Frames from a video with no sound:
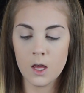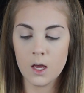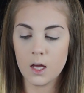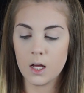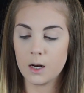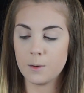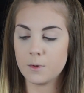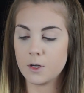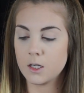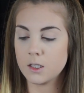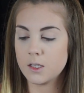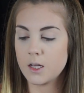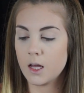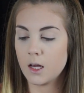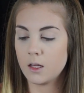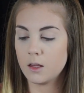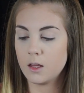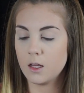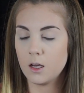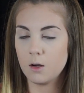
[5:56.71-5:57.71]
and I'm going to
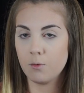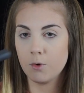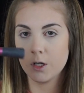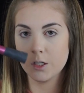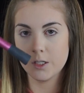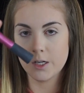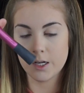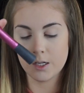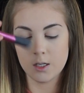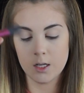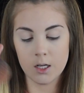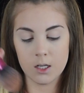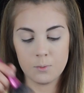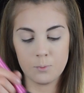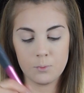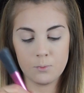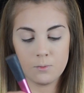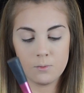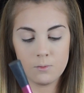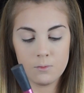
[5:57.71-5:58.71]
take the Real Technique
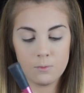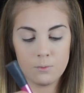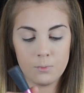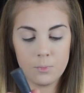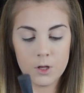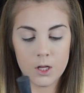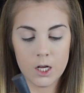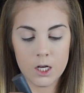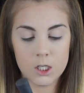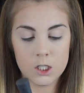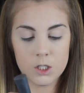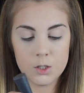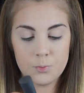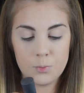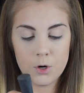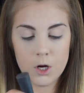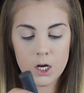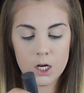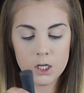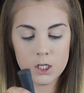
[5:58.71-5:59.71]
blush
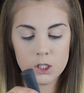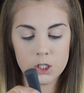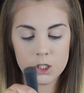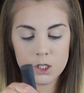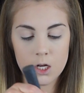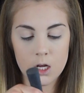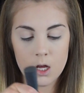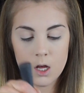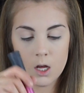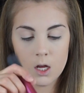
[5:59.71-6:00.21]
brush.